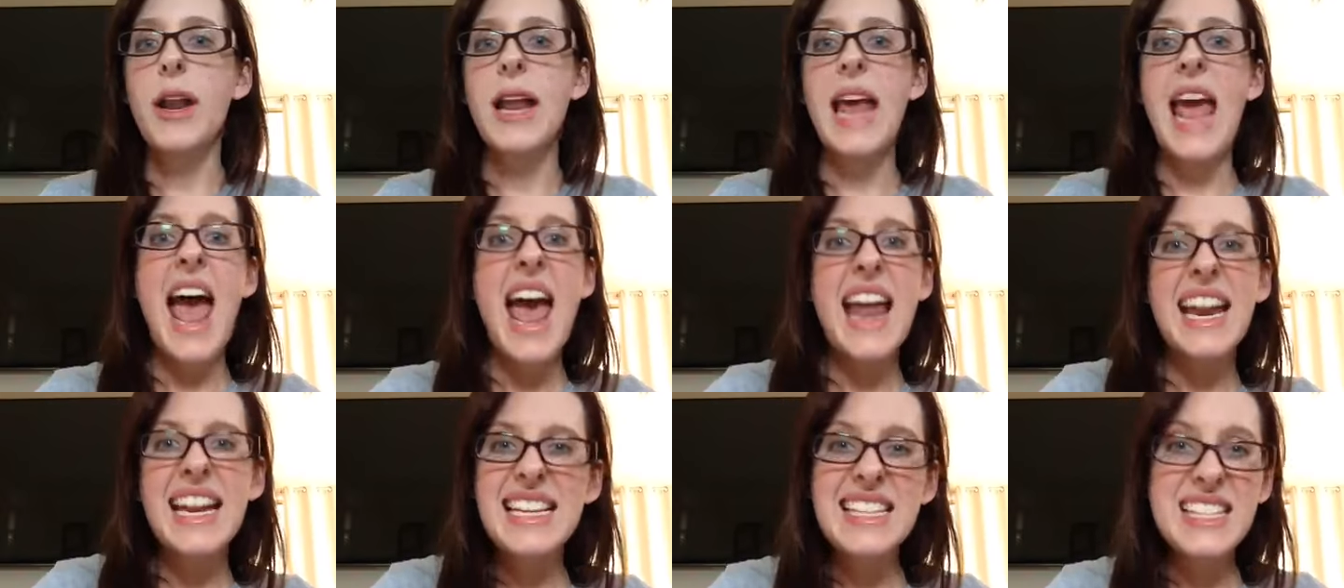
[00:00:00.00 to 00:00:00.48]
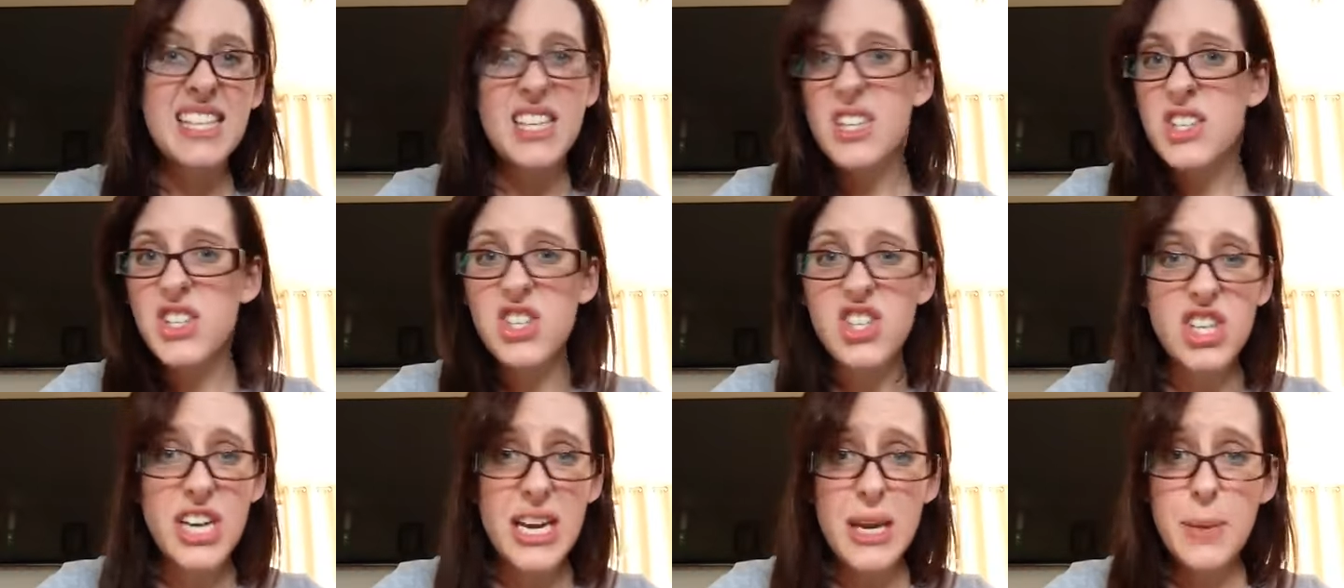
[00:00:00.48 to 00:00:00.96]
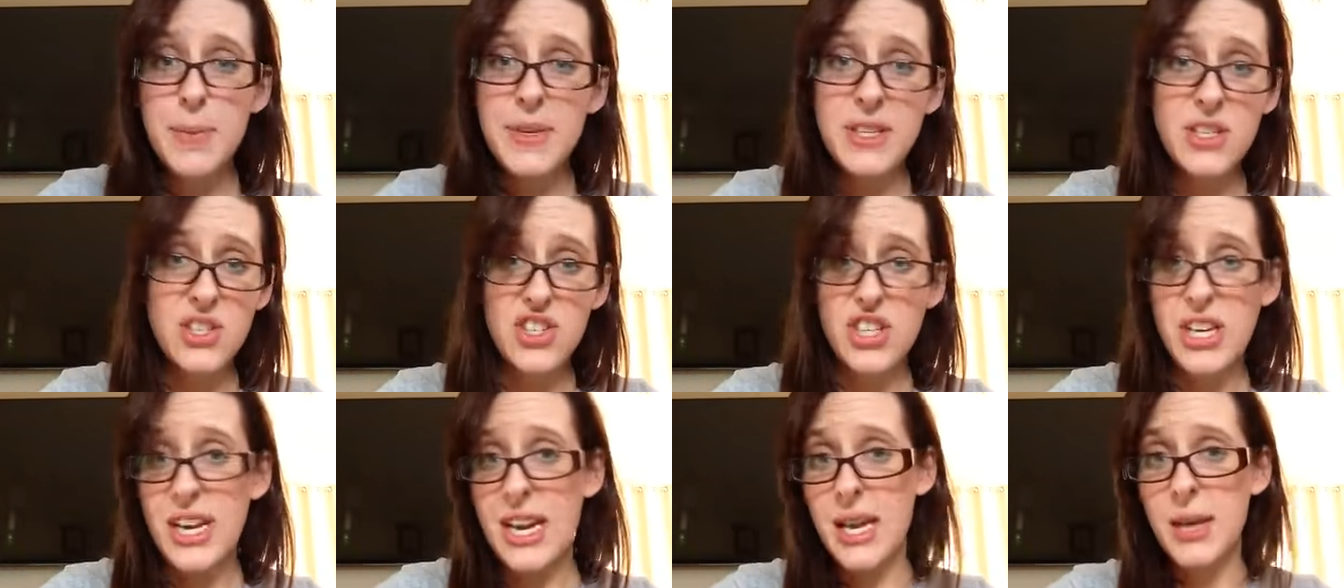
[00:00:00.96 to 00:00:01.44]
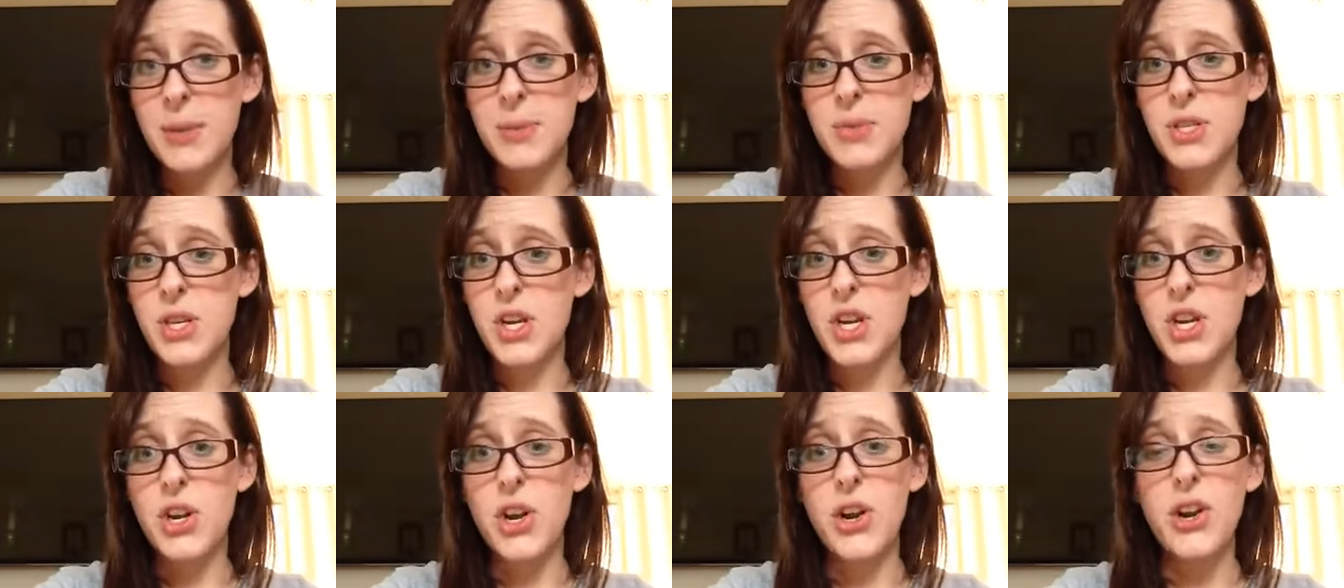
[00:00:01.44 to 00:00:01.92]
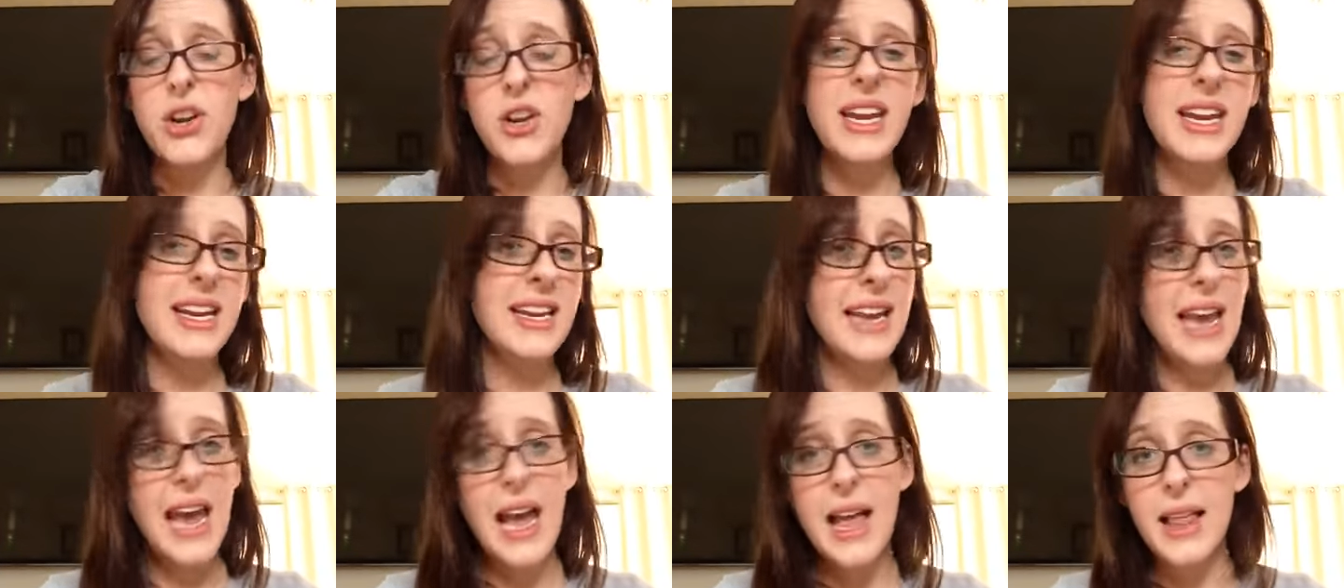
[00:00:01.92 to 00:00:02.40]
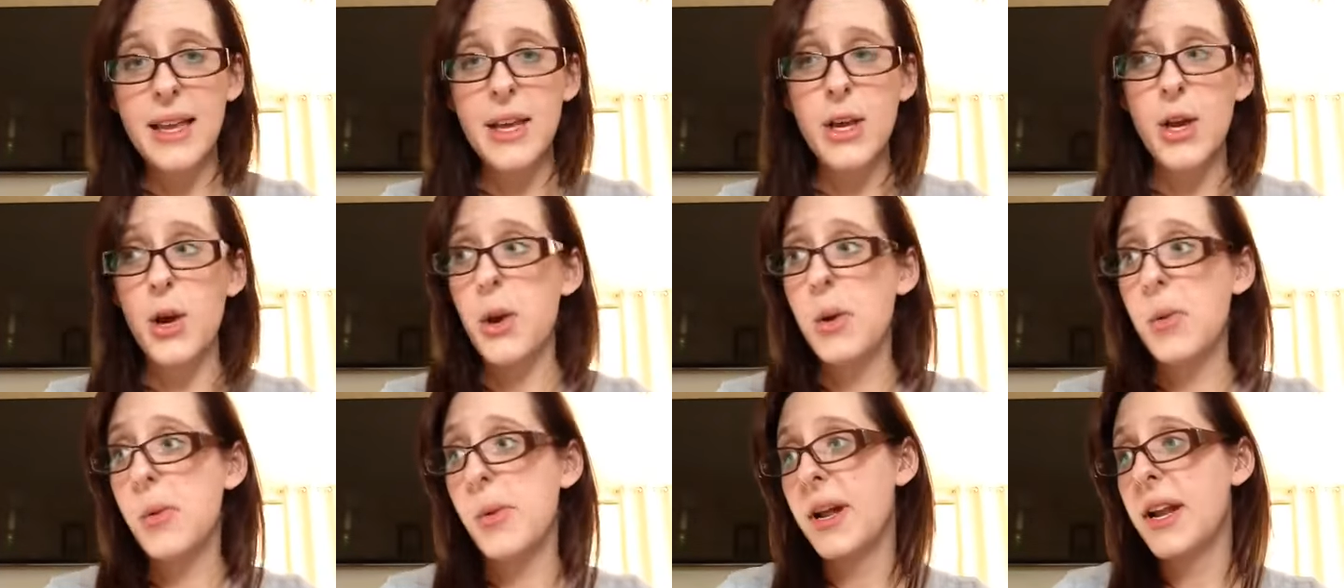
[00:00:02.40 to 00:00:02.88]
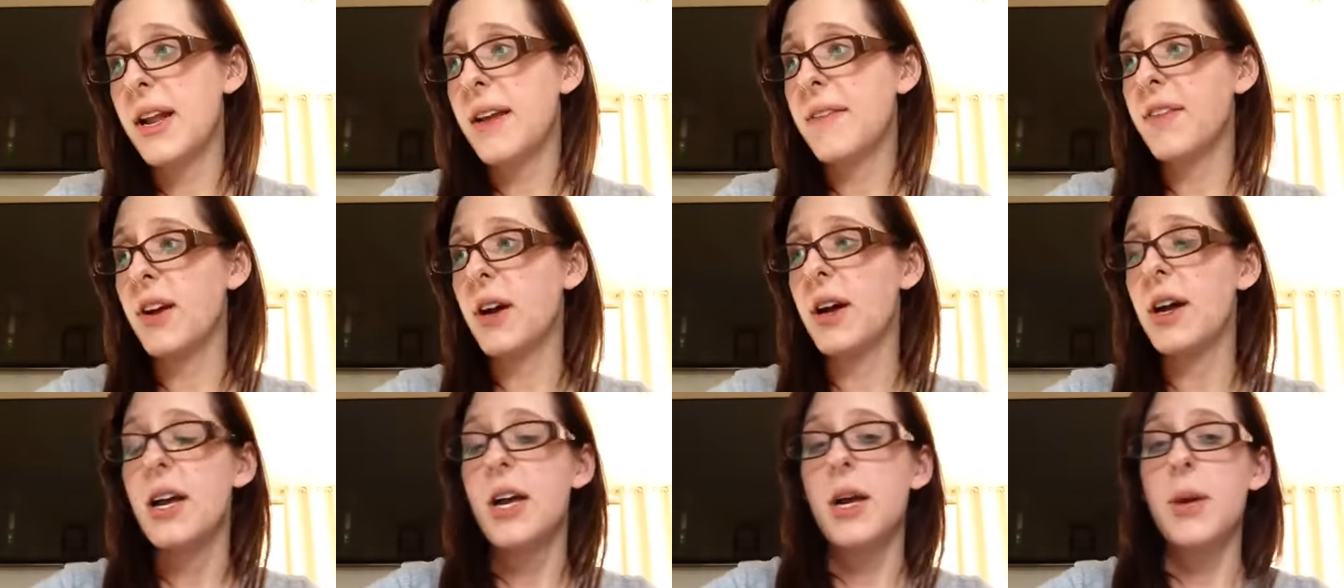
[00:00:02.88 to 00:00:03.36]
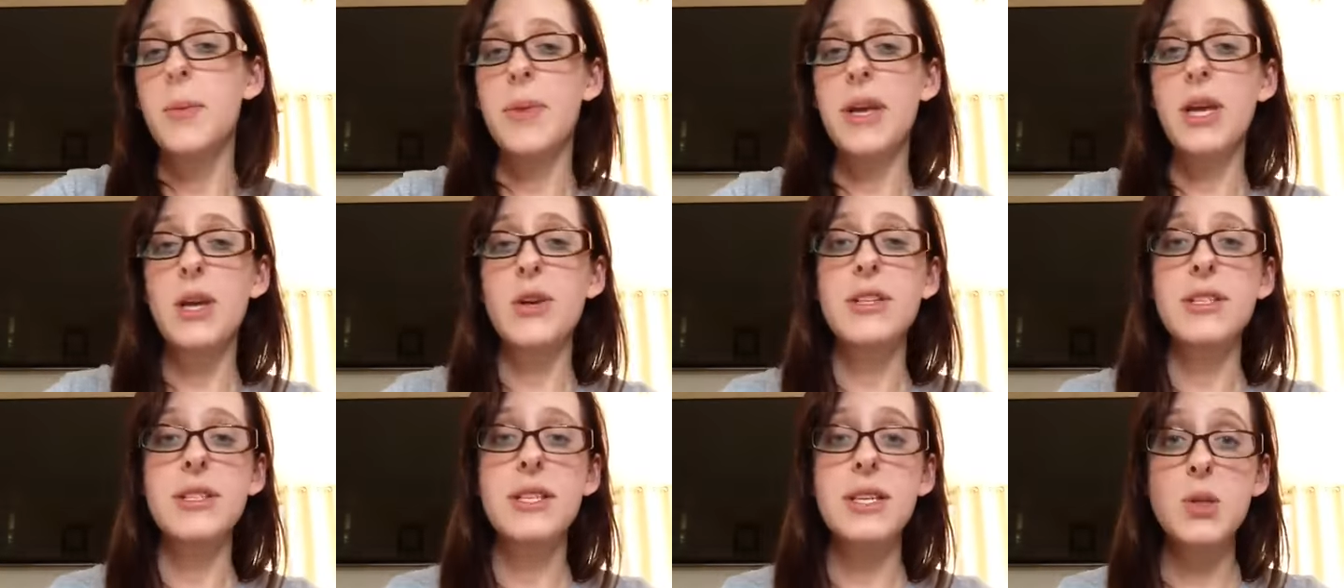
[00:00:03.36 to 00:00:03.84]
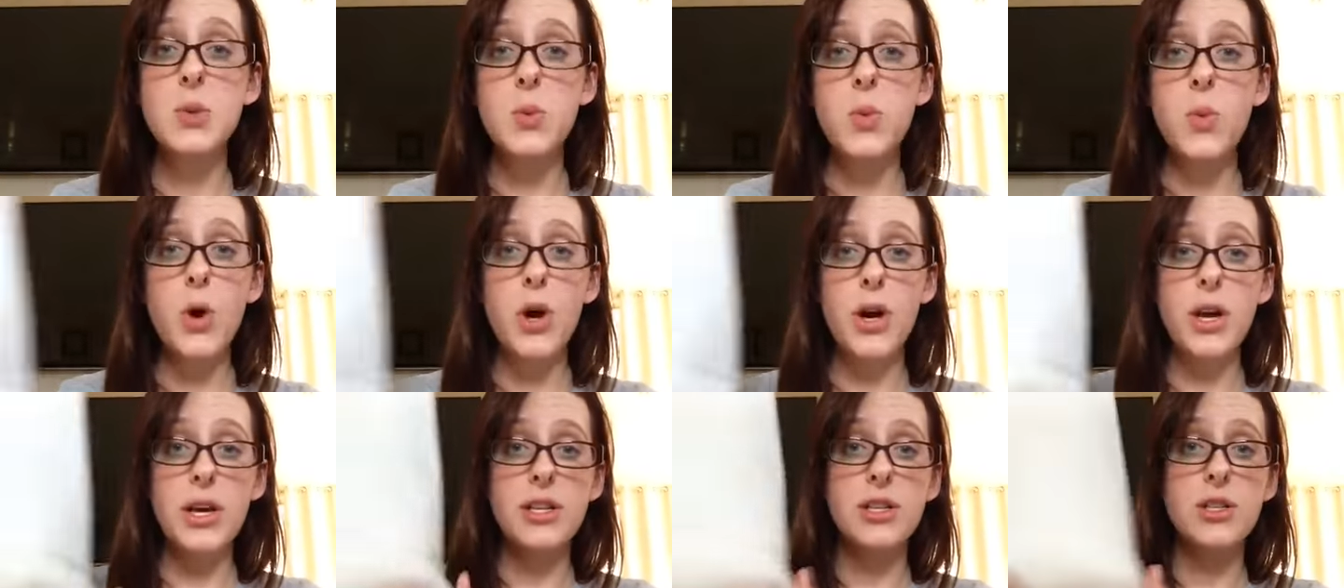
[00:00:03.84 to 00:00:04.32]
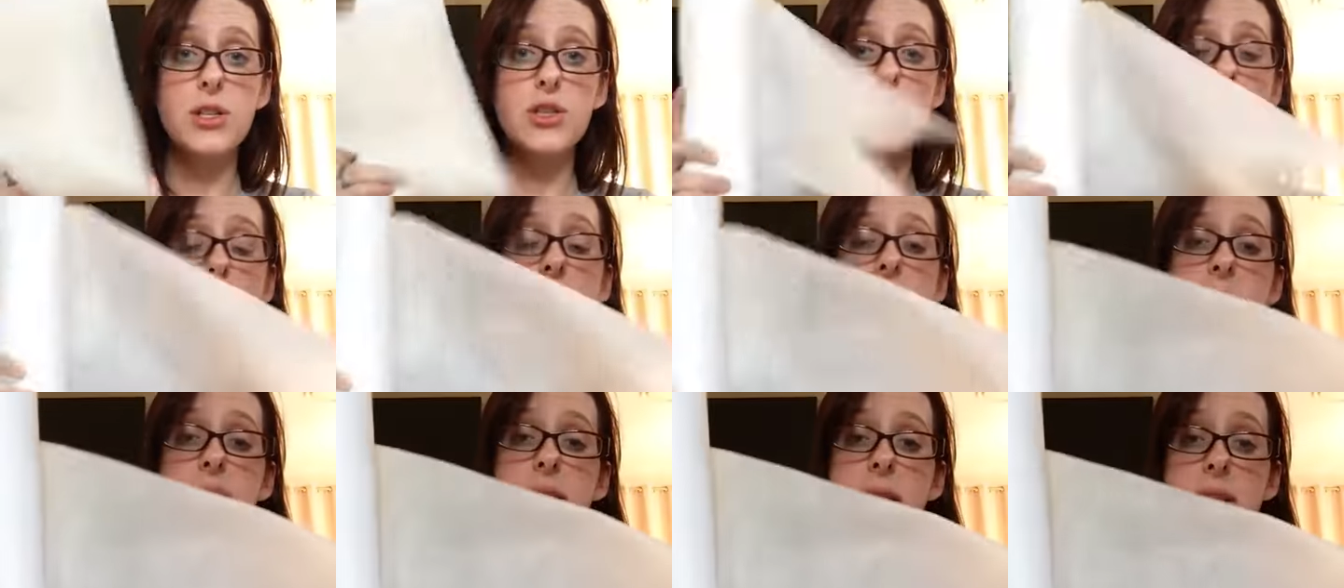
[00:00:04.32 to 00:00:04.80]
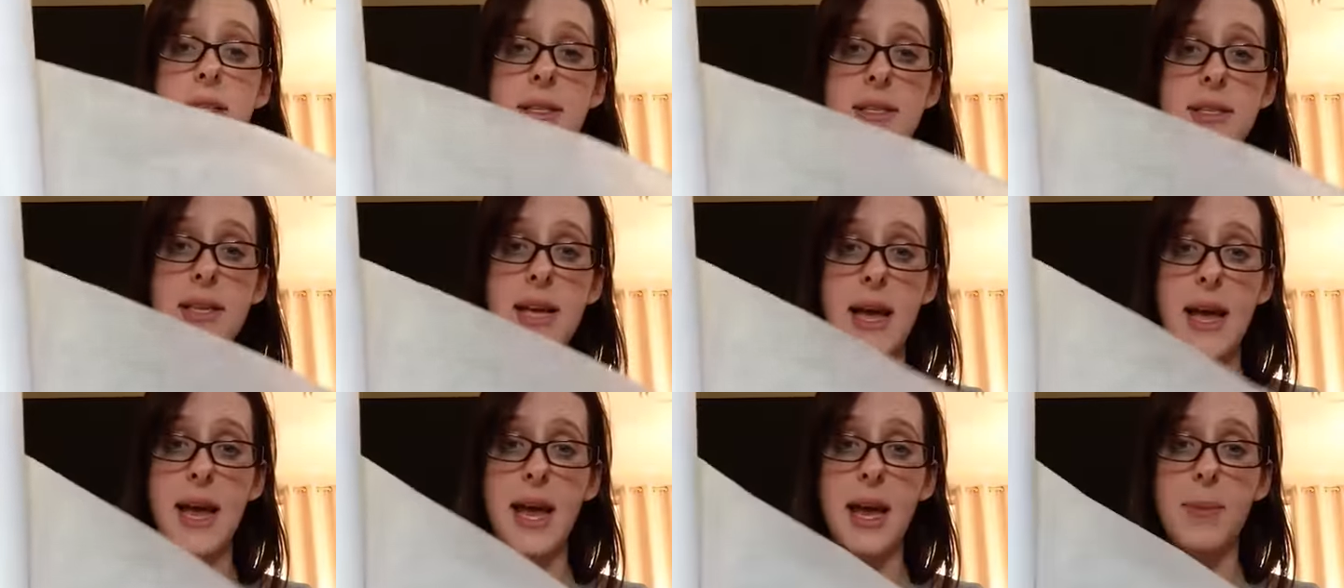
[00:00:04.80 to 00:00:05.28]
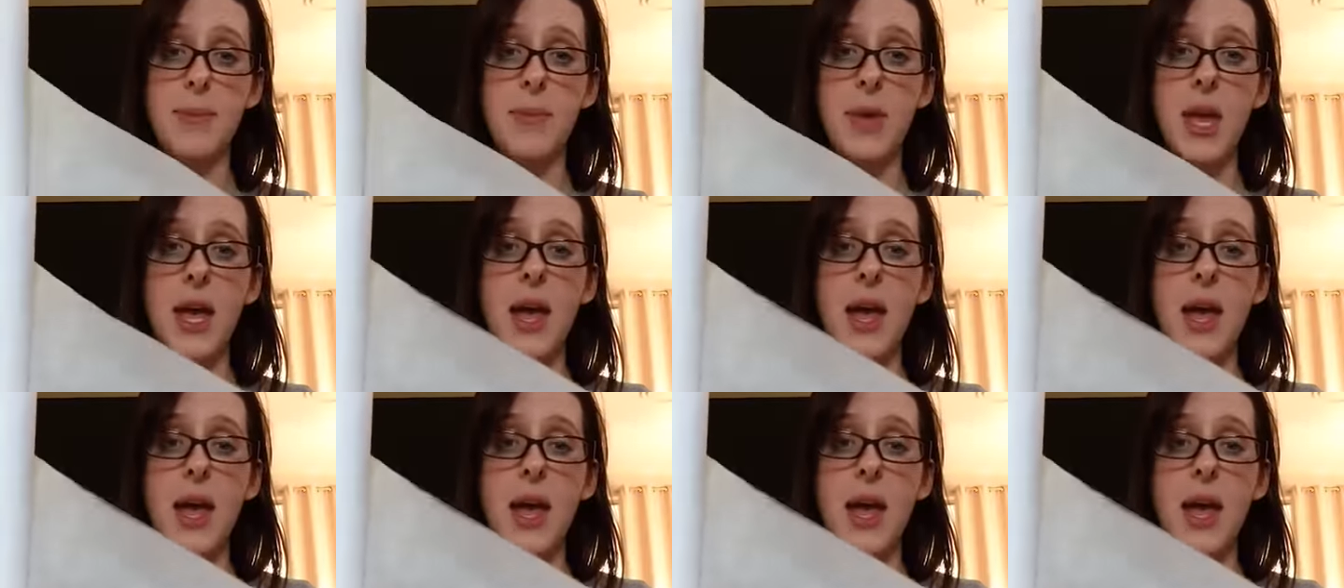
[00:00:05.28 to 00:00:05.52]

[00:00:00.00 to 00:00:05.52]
and it's as cheap as chips, so you don't need calico or whatever, because this works just the same.